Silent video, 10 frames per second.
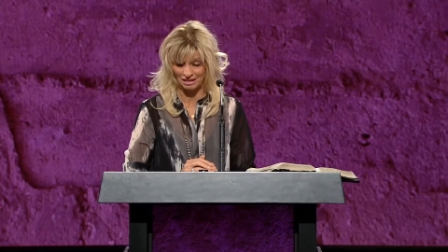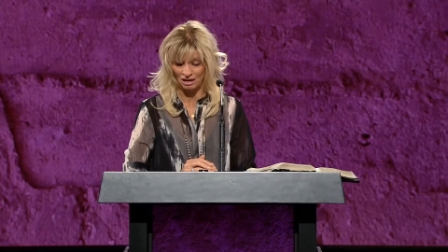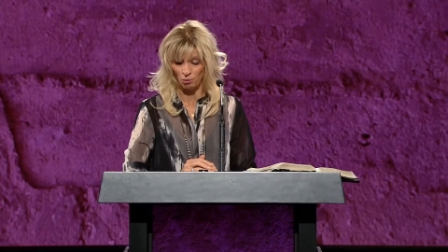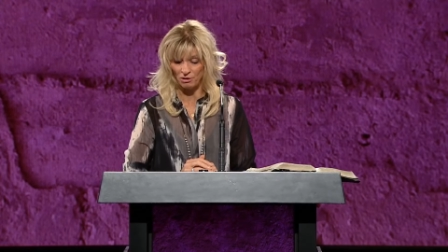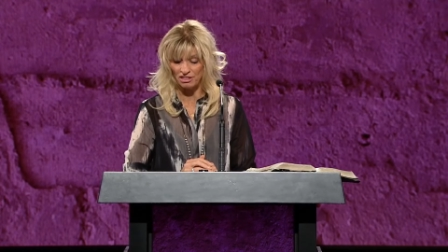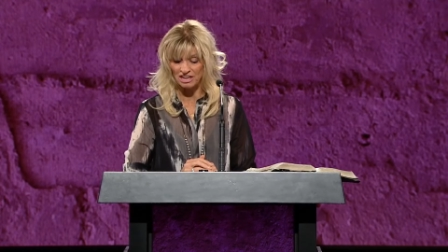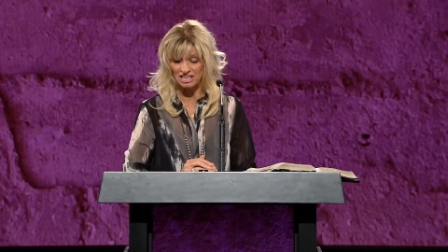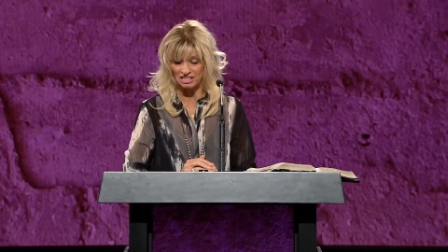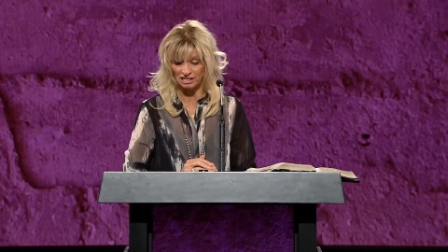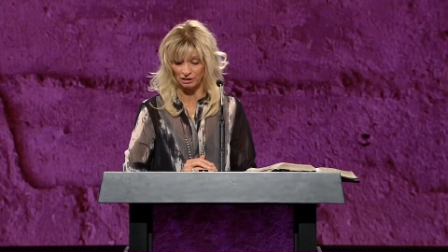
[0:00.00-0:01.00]
Within a
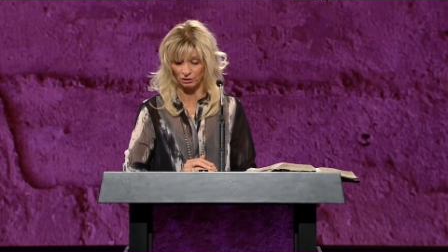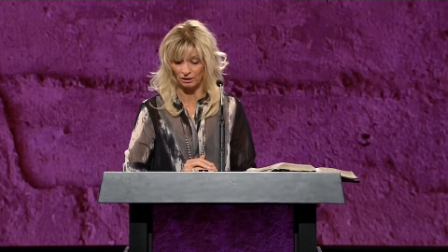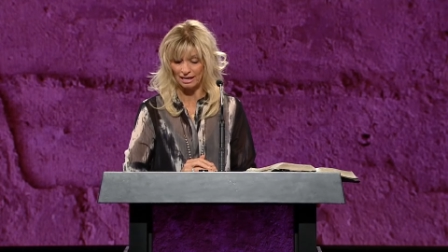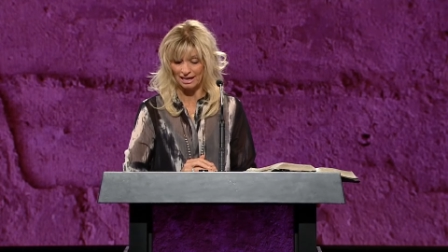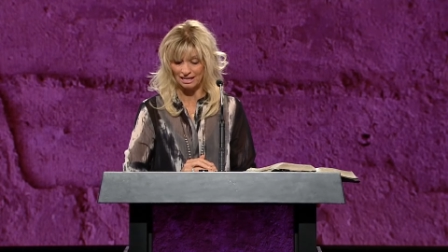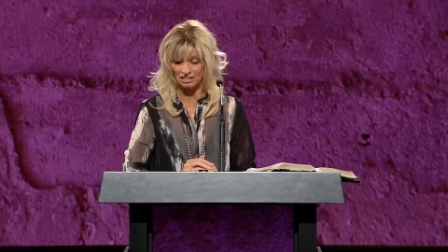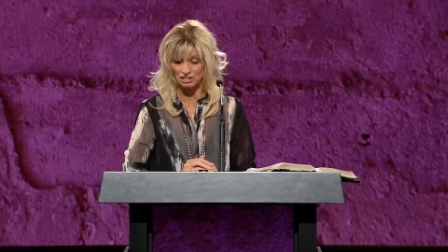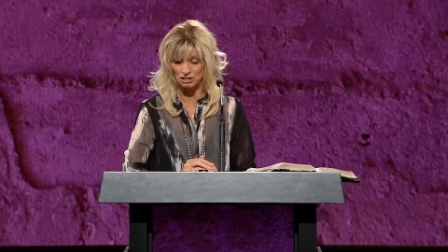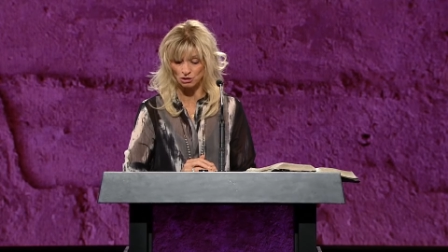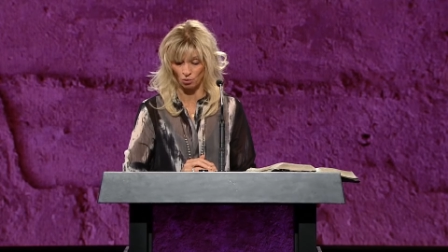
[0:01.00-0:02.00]
year, it can
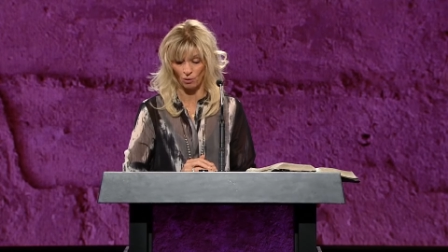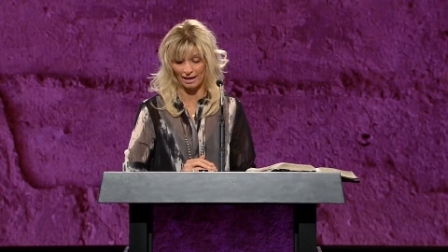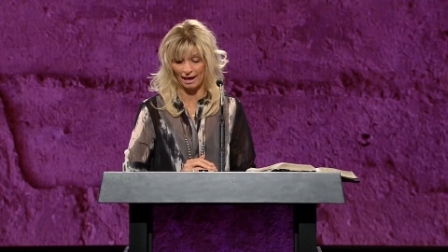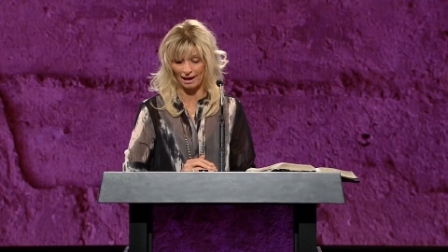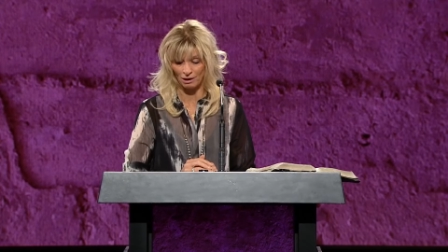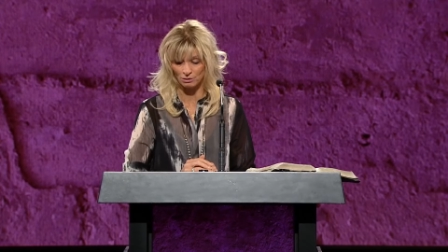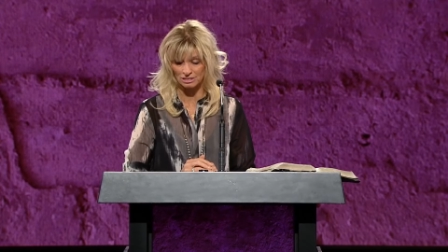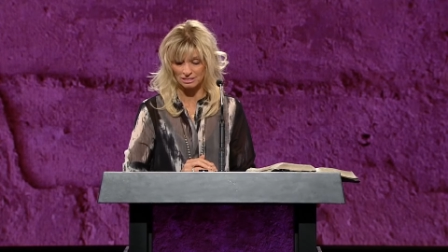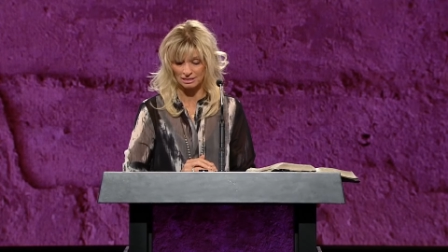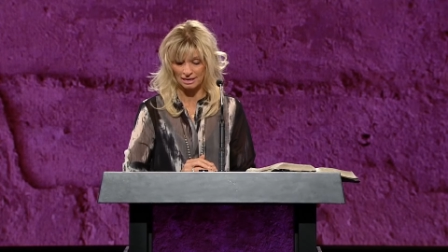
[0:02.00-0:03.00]
destroy a
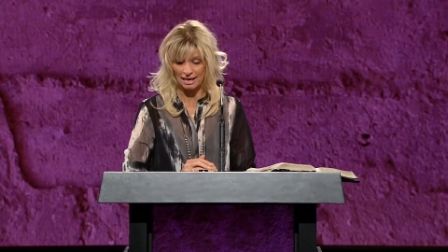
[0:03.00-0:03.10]
house.